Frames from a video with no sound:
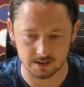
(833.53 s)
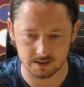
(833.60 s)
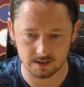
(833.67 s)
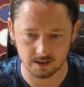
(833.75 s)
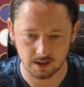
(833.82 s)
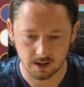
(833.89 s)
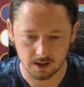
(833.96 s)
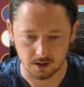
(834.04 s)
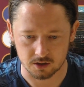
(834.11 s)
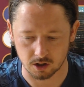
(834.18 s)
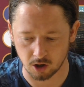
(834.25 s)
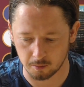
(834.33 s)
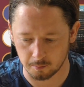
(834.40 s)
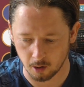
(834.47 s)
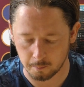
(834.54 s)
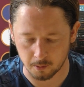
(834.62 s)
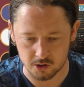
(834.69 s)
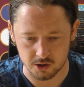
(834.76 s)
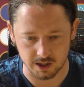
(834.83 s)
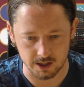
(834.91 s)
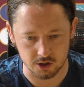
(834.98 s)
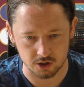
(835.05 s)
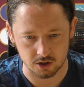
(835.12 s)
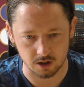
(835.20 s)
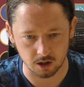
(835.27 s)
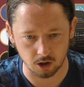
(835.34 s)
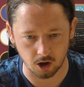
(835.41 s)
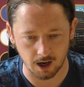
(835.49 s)
There's a lot more procedures
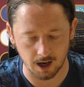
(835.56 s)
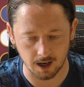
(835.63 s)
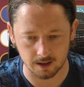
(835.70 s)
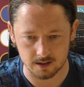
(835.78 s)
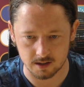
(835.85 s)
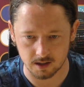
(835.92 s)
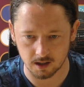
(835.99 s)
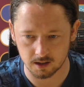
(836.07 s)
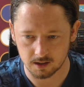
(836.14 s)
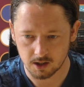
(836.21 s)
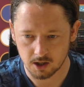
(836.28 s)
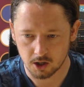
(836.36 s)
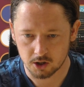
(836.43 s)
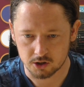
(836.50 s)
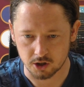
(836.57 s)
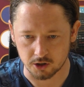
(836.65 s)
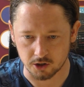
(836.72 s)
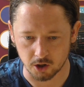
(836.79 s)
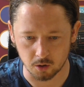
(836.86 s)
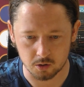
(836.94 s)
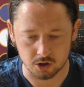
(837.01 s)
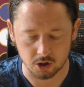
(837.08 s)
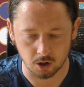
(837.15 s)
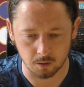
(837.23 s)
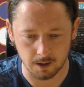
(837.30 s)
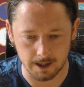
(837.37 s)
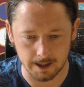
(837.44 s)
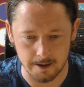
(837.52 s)
and a lot harder to do.
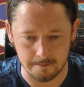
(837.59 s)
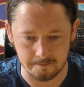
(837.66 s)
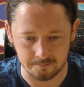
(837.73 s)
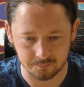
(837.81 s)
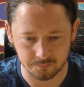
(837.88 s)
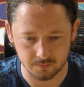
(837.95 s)
So,